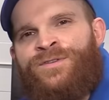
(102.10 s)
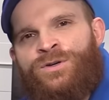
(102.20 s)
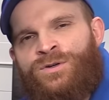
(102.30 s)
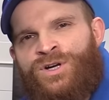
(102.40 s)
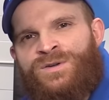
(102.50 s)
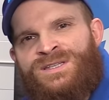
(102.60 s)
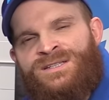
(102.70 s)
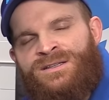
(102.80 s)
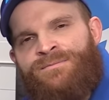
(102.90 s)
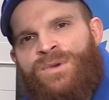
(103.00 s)
vehicle goes
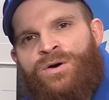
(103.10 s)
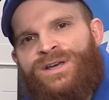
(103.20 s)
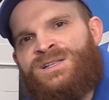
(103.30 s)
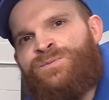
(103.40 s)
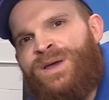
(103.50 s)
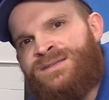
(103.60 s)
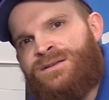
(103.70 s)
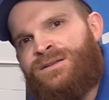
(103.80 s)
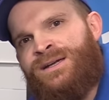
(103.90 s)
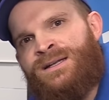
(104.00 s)
into limp mode, it's
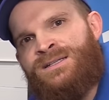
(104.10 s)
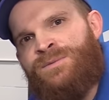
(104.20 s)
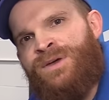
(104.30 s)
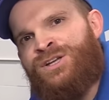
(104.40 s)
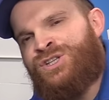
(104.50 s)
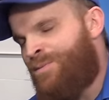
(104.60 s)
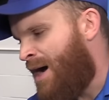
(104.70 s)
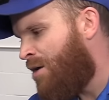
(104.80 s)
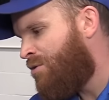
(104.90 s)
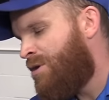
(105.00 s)
basically going to diminish the
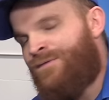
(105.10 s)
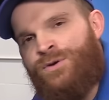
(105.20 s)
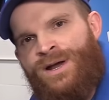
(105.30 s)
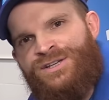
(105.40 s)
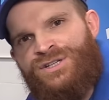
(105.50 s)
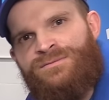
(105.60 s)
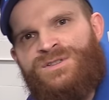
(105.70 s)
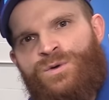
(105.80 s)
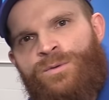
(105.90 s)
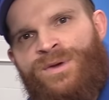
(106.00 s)
power of your
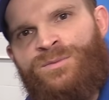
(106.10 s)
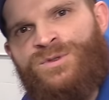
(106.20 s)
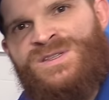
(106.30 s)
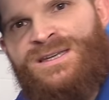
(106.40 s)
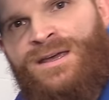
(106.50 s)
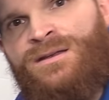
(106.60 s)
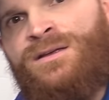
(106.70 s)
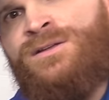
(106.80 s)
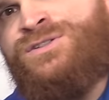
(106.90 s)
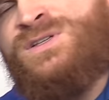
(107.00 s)
engine to a minimal state,
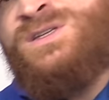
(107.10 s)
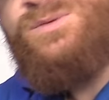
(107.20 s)
just to